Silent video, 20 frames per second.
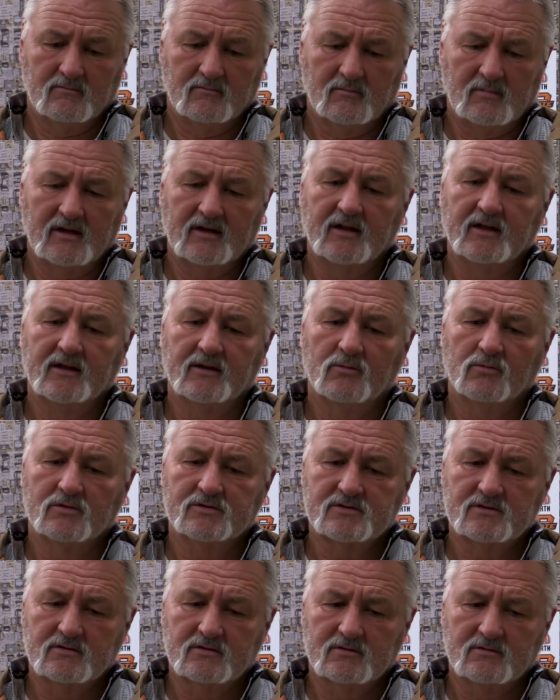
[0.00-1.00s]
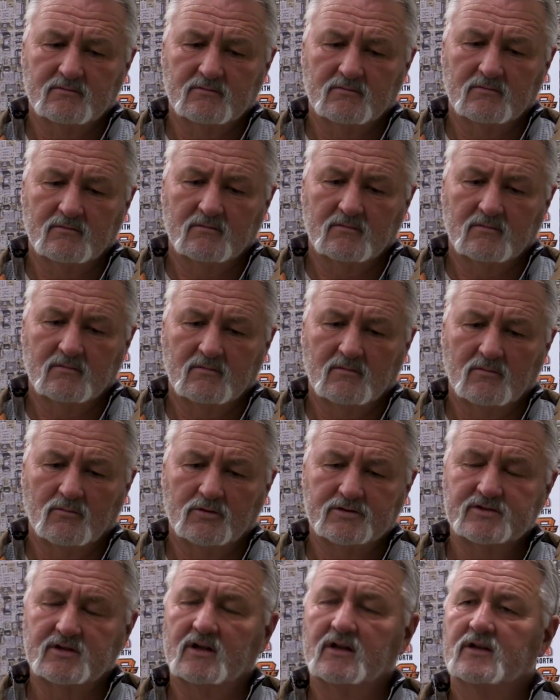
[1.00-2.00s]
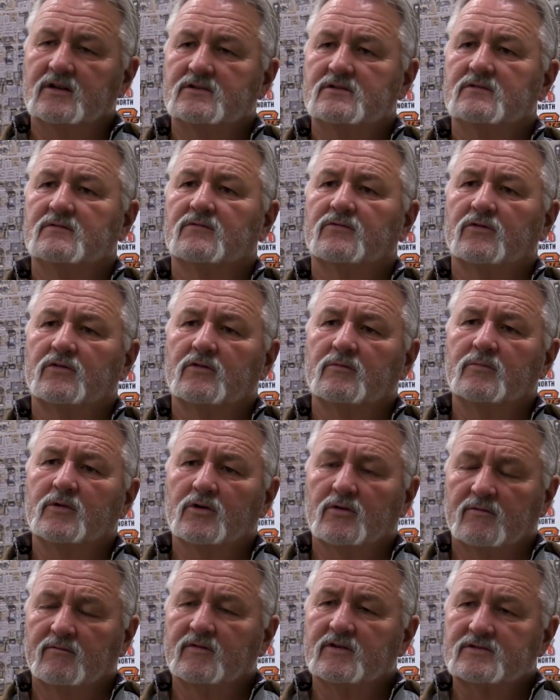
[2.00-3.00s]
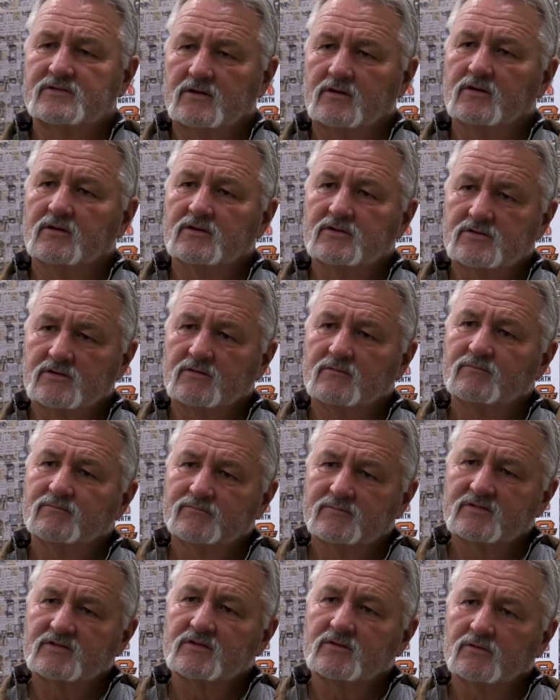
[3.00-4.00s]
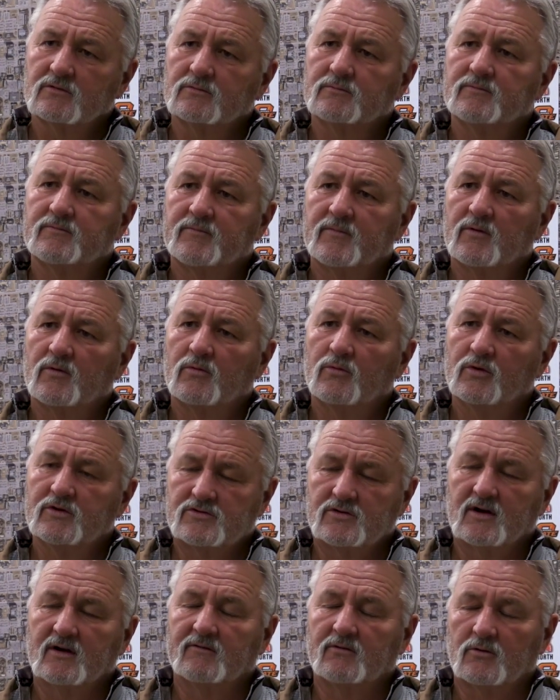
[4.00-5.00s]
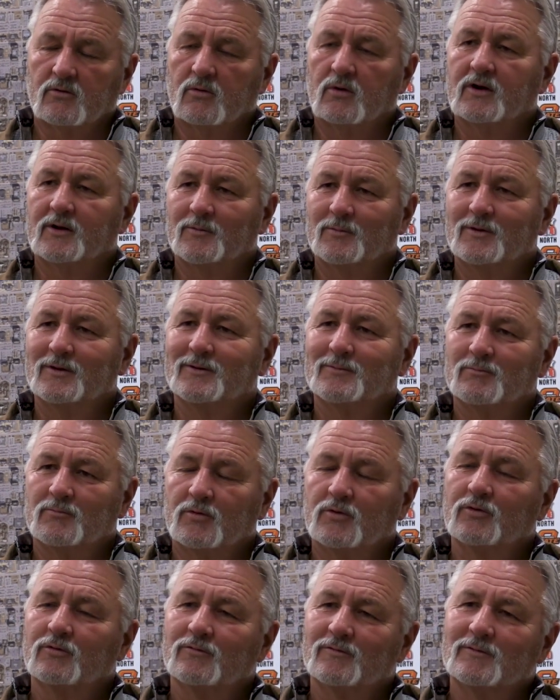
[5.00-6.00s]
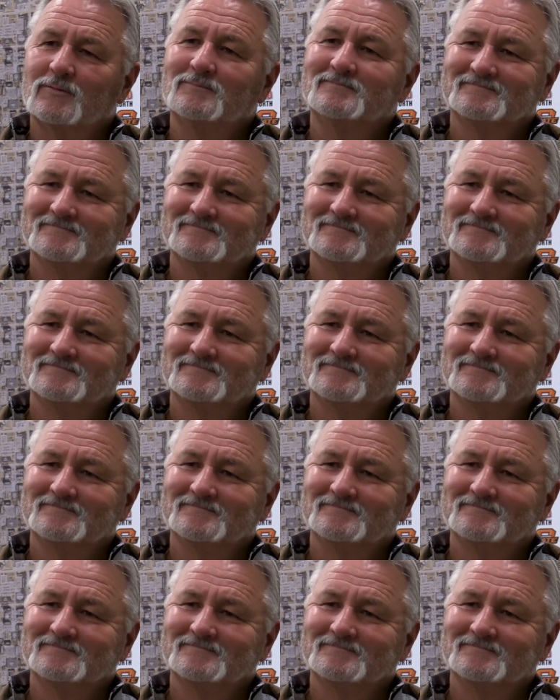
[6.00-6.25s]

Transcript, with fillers: My dad was an agent for the Bureau of Investigation, so we traveled quite a bit, moved.